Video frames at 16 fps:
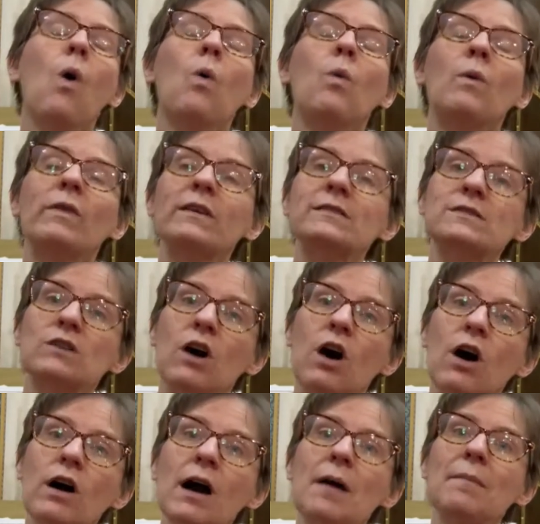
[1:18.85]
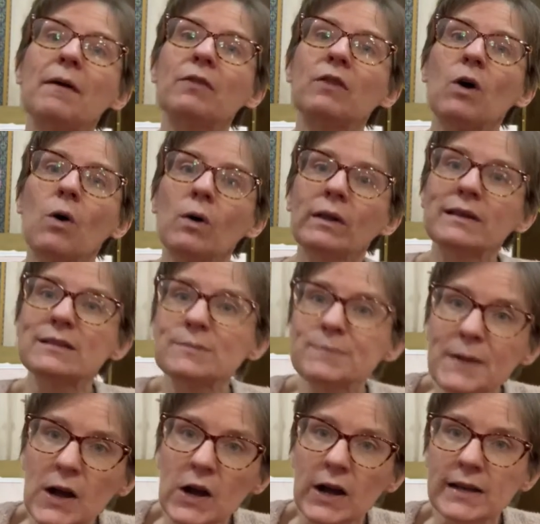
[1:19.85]
with a song about the Holy
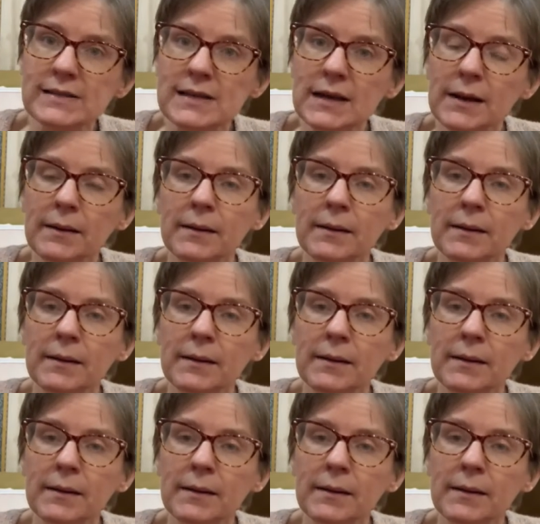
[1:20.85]
Spirit.